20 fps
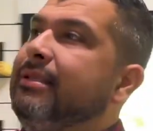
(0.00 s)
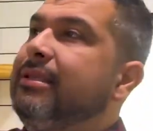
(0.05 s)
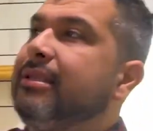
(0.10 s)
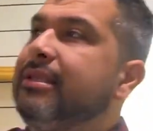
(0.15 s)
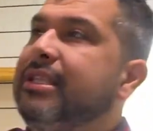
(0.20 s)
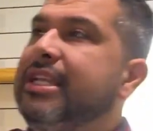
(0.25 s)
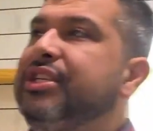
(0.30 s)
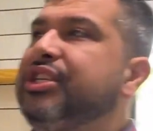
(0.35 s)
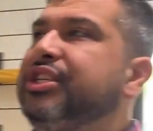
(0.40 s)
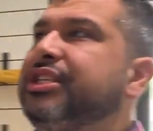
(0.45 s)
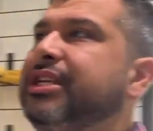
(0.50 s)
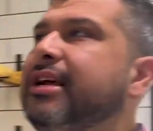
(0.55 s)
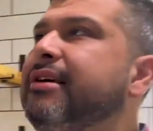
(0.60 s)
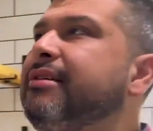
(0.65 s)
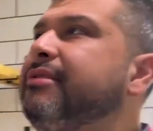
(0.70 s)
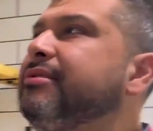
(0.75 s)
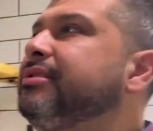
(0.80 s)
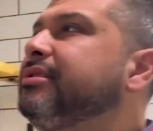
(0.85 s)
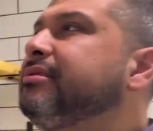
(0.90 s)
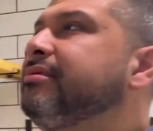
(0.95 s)
These
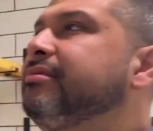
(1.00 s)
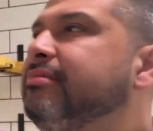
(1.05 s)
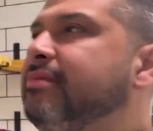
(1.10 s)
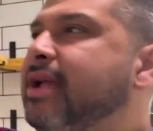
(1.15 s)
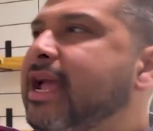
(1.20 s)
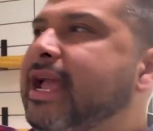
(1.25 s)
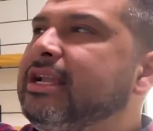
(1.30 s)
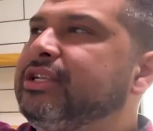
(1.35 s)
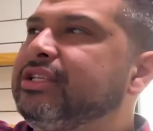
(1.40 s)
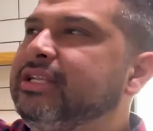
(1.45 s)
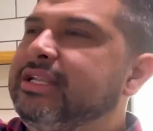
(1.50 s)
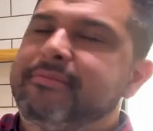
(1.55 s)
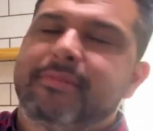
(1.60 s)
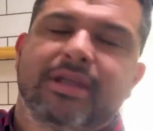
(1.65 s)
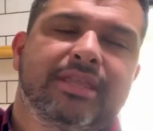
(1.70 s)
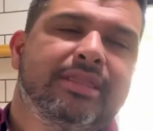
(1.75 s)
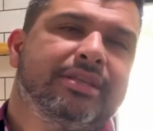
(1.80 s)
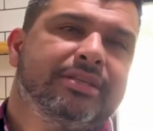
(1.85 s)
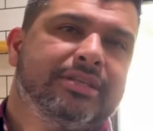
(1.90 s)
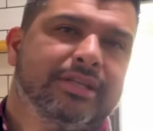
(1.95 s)
shelves, I actually
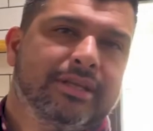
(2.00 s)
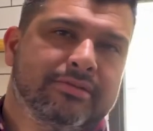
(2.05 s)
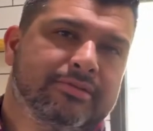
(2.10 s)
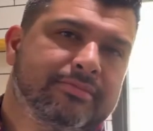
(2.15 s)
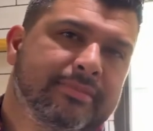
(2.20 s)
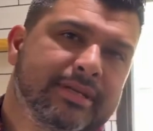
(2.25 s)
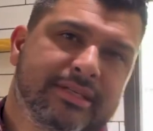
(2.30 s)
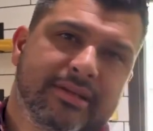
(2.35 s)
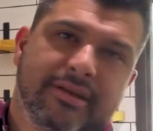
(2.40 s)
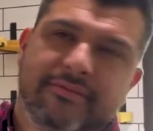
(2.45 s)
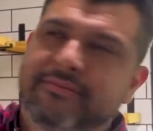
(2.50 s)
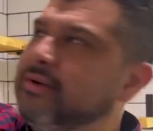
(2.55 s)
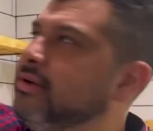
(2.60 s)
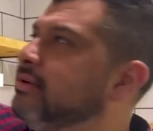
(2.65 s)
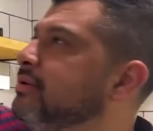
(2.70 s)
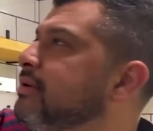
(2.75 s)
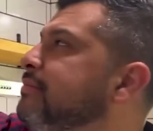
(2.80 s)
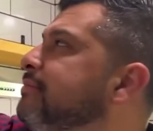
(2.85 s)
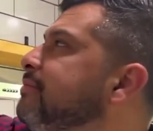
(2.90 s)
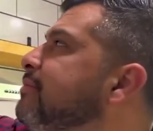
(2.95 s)
made these shelves myself
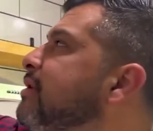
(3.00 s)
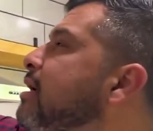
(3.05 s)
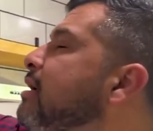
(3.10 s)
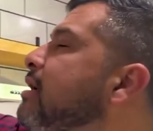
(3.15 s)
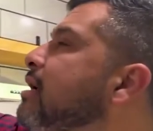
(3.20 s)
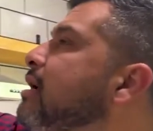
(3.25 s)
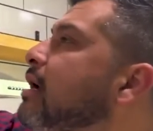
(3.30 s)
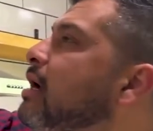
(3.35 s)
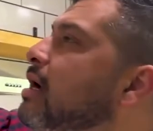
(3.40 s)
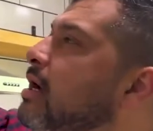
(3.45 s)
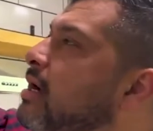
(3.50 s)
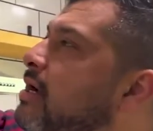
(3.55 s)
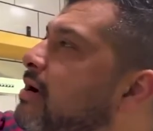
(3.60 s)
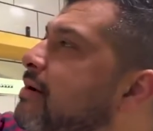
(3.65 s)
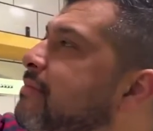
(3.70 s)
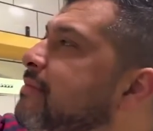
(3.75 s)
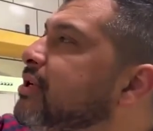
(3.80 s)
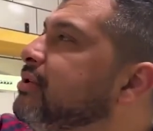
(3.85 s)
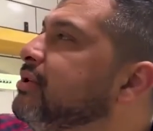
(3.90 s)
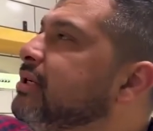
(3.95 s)
also.
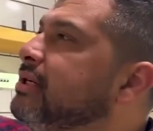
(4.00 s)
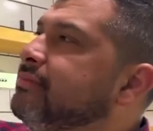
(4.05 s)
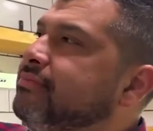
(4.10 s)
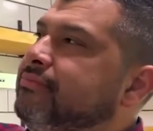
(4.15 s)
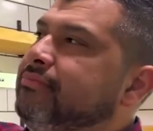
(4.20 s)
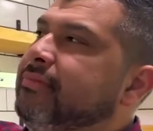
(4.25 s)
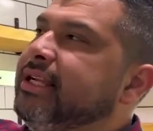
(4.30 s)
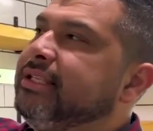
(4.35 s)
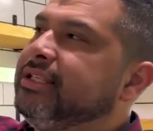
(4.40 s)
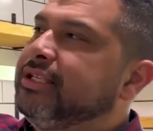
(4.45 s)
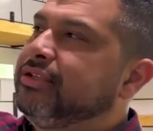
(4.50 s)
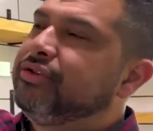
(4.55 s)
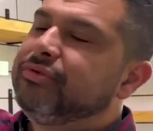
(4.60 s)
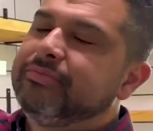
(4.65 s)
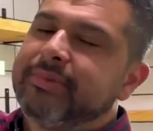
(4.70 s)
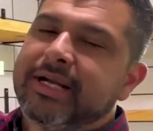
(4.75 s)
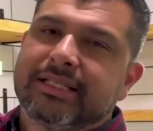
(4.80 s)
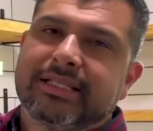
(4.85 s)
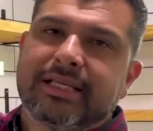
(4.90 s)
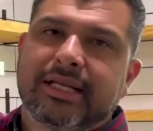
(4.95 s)
It's a
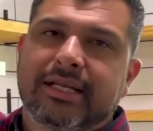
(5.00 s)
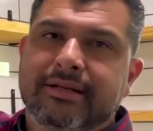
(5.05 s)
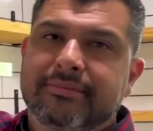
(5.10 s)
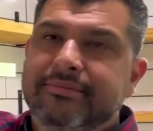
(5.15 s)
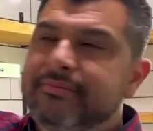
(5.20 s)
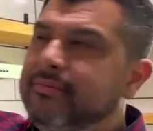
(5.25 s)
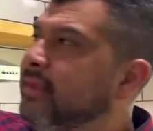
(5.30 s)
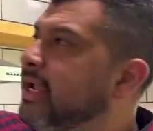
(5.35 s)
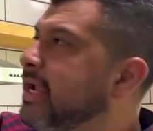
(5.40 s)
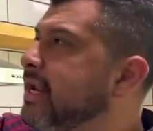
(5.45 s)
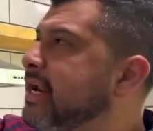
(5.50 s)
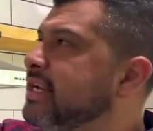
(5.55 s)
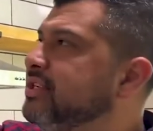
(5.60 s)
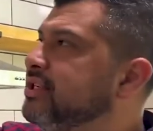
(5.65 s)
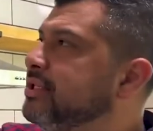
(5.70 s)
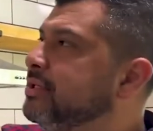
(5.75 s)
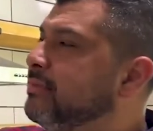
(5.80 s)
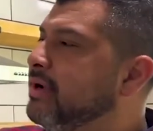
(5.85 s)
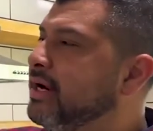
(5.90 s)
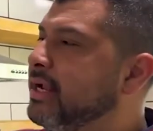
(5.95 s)
2x10, and I
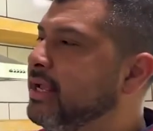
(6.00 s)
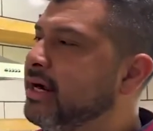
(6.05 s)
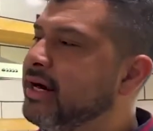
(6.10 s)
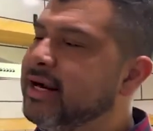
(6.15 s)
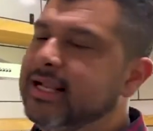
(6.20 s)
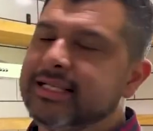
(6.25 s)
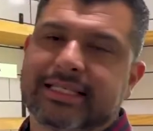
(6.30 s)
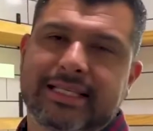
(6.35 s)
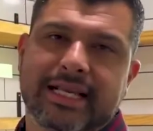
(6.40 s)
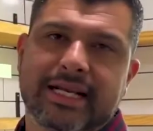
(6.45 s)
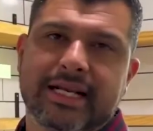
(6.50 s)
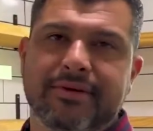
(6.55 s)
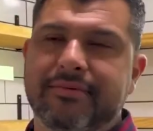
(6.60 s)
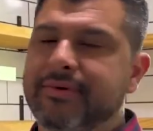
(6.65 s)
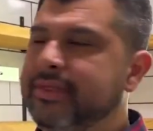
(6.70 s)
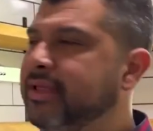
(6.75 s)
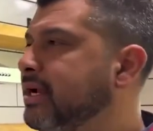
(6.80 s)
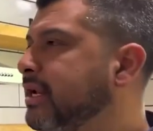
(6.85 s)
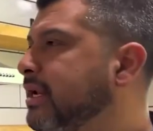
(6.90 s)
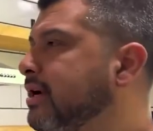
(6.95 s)
just went ahead and I stained it
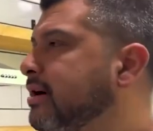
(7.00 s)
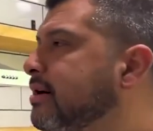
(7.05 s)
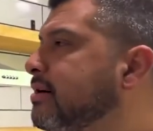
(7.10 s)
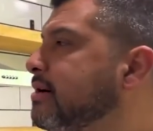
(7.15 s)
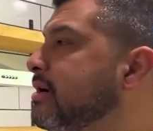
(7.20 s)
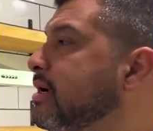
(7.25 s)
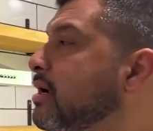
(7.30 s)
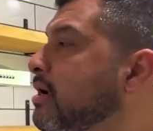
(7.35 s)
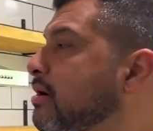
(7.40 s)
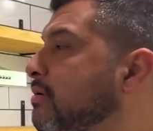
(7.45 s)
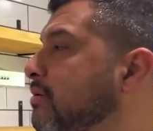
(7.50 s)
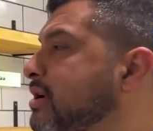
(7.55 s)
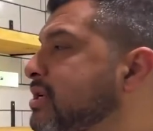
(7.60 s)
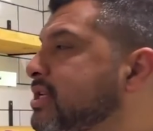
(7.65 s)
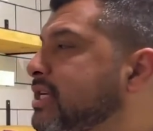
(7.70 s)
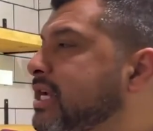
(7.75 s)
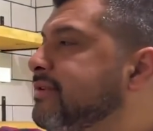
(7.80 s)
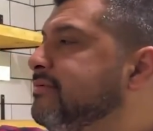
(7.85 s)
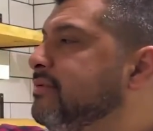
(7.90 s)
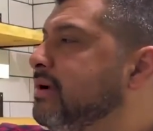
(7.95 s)
with a clear,
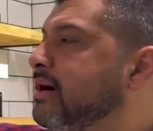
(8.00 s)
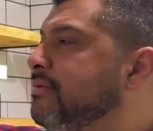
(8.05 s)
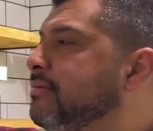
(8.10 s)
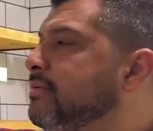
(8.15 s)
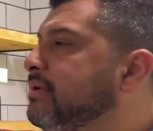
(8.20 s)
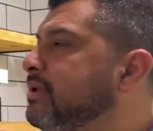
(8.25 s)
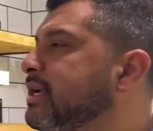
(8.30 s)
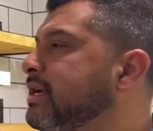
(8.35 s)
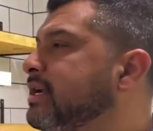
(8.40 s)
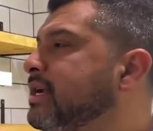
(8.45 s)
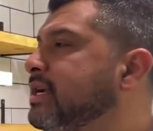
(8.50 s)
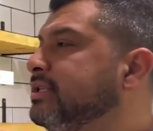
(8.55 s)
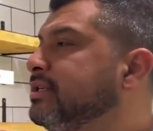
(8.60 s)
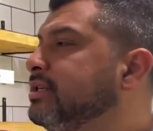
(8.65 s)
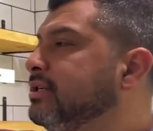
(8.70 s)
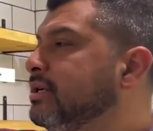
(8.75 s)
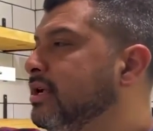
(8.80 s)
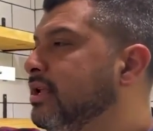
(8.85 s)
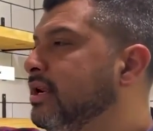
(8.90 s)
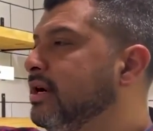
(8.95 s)
which gave it a really nice
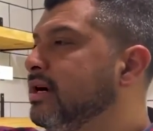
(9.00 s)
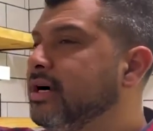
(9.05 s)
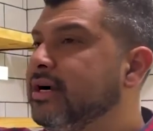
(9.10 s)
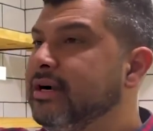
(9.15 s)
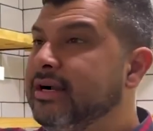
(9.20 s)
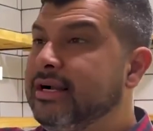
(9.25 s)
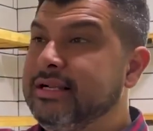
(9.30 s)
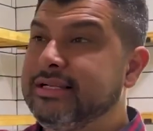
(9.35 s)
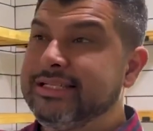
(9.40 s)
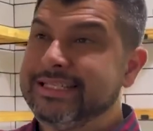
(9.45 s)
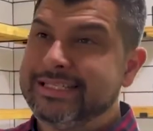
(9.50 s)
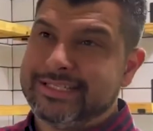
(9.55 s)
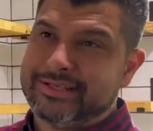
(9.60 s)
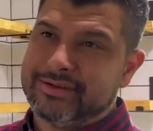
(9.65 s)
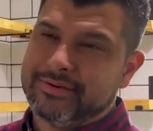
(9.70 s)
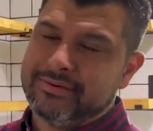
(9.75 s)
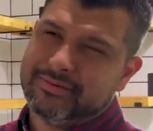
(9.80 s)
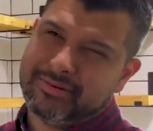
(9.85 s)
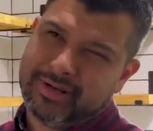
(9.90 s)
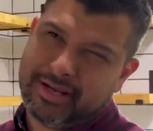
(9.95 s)
color.
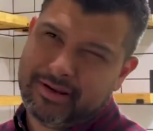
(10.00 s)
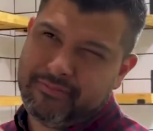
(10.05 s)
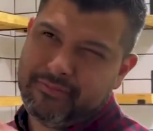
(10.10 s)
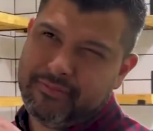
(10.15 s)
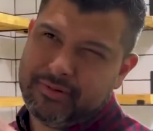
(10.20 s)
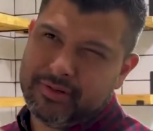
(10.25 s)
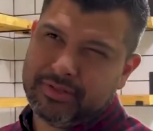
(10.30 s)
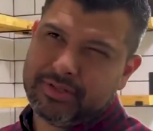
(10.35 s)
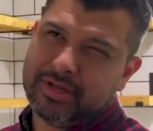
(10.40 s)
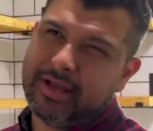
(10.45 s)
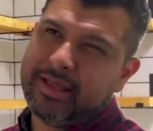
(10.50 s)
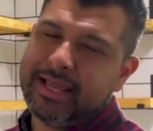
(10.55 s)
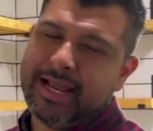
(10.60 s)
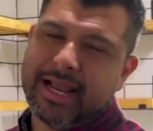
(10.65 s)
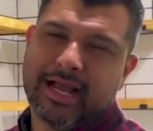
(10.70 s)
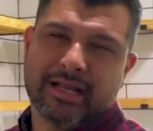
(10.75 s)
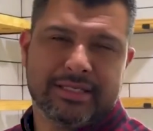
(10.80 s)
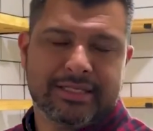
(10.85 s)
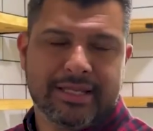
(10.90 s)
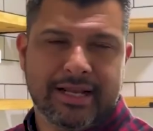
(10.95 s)
So if you saw the
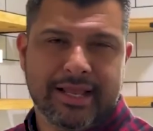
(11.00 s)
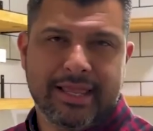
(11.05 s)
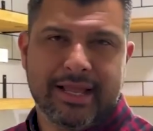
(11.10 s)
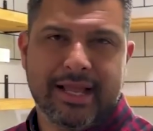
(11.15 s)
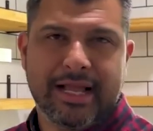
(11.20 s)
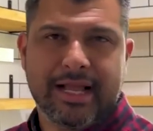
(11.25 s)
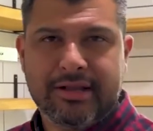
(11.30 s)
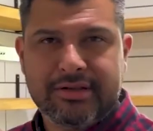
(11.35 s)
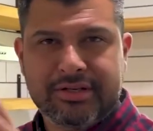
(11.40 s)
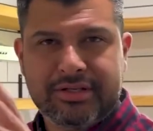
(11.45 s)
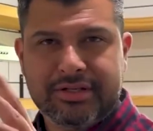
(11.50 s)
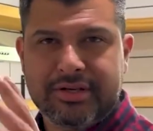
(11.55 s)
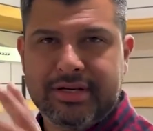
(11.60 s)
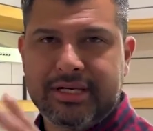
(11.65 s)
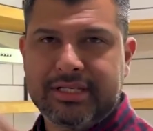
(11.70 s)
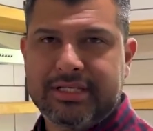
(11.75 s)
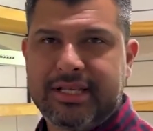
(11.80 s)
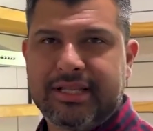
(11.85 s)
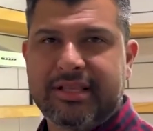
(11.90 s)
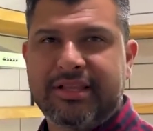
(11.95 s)
outside of the house, you
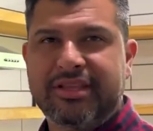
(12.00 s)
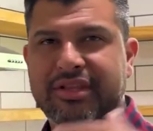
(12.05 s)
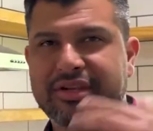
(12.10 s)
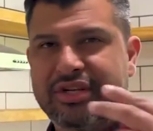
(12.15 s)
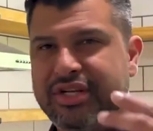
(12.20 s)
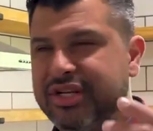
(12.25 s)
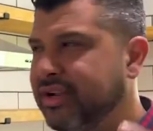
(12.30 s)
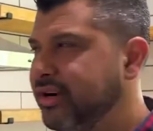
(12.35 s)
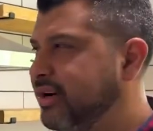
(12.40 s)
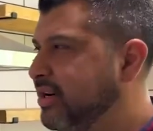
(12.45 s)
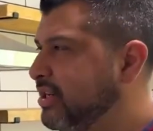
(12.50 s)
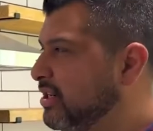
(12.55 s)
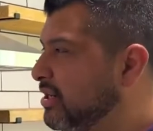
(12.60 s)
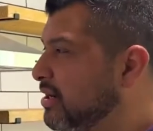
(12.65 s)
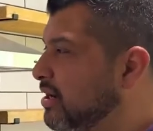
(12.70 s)
can see that the shutters